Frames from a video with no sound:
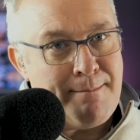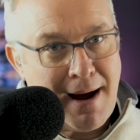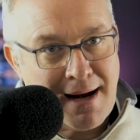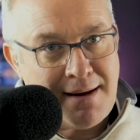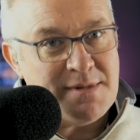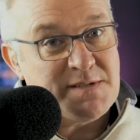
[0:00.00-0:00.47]

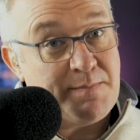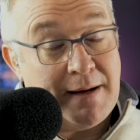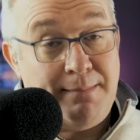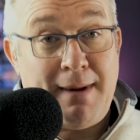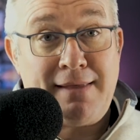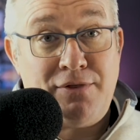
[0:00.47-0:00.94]
My name is
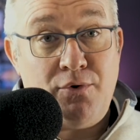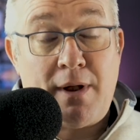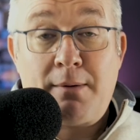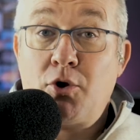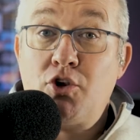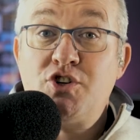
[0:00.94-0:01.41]
Pete Matthew,
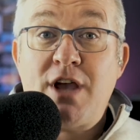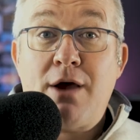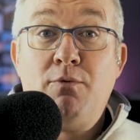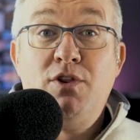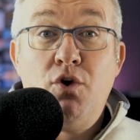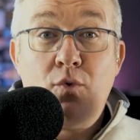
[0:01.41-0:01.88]
and I'm going to
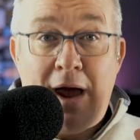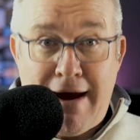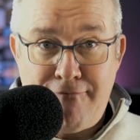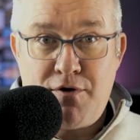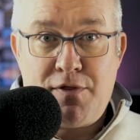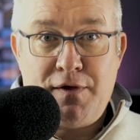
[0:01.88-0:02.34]
share with you
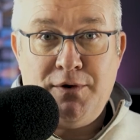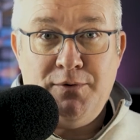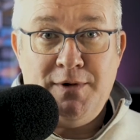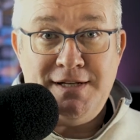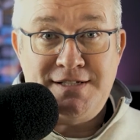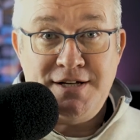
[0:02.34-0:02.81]
everything
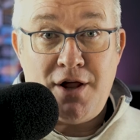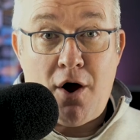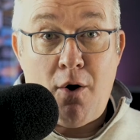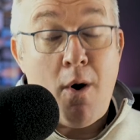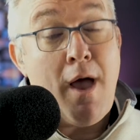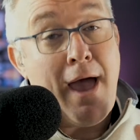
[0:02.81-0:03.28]
you need to
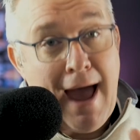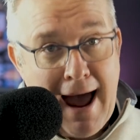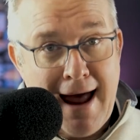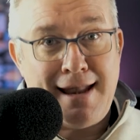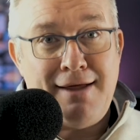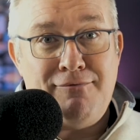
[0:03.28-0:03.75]
know
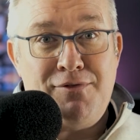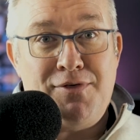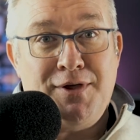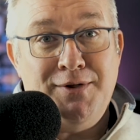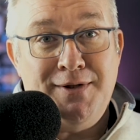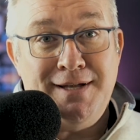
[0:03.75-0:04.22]
and
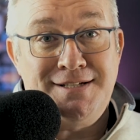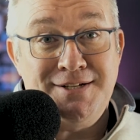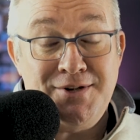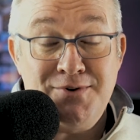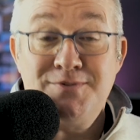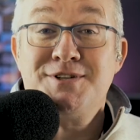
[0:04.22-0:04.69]
everything you need
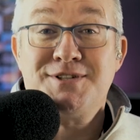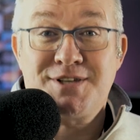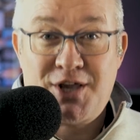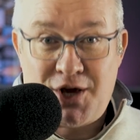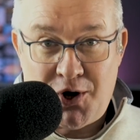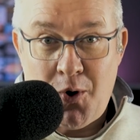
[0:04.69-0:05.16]
to do to
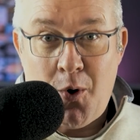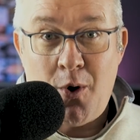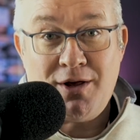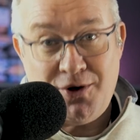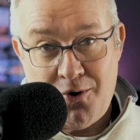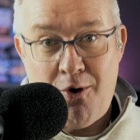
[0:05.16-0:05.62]

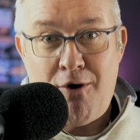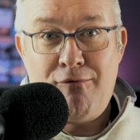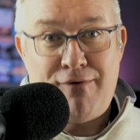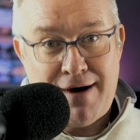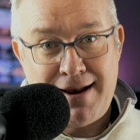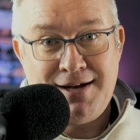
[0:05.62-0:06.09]
secure your
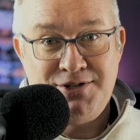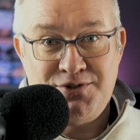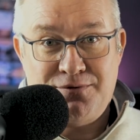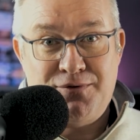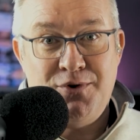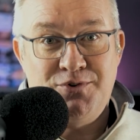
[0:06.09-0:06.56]
financial